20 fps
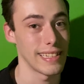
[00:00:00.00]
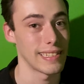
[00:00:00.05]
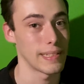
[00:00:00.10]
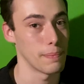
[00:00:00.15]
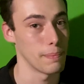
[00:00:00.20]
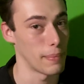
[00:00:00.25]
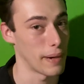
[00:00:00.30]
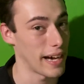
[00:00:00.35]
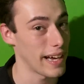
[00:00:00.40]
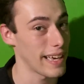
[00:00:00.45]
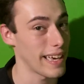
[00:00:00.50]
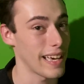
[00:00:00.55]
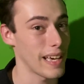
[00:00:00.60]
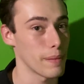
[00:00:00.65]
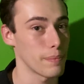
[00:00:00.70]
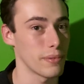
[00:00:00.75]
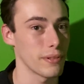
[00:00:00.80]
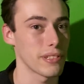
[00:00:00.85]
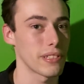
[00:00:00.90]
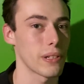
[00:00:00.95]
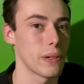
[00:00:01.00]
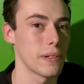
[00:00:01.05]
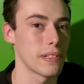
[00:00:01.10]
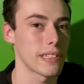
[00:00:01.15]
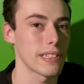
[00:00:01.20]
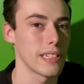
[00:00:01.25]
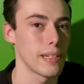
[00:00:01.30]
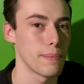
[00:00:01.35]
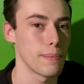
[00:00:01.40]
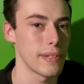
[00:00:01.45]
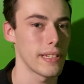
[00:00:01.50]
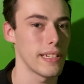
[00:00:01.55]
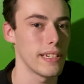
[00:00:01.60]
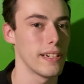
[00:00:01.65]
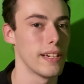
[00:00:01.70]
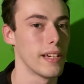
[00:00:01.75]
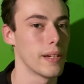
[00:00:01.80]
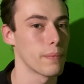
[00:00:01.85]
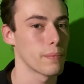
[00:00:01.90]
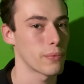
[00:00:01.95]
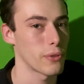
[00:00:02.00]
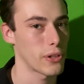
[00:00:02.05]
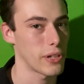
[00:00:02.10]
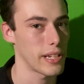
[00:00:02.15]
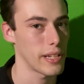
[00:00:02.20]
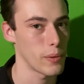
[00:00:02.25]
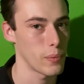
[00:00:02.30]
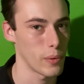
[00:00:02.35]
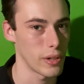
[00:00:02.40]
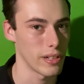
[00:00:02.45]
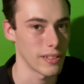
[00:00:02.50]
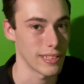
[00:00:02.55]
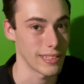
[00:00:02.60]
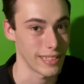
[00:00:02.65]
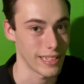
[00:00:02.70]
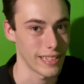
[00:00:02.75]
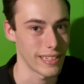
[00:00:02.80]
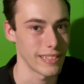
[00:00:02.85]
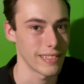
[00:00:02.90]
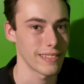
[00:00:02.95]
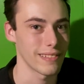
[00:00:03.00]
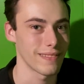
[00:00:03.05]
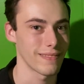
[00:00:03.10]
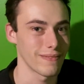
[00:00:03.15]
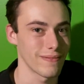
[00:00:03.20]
it's by Apple, so it's going to be pretty well designed.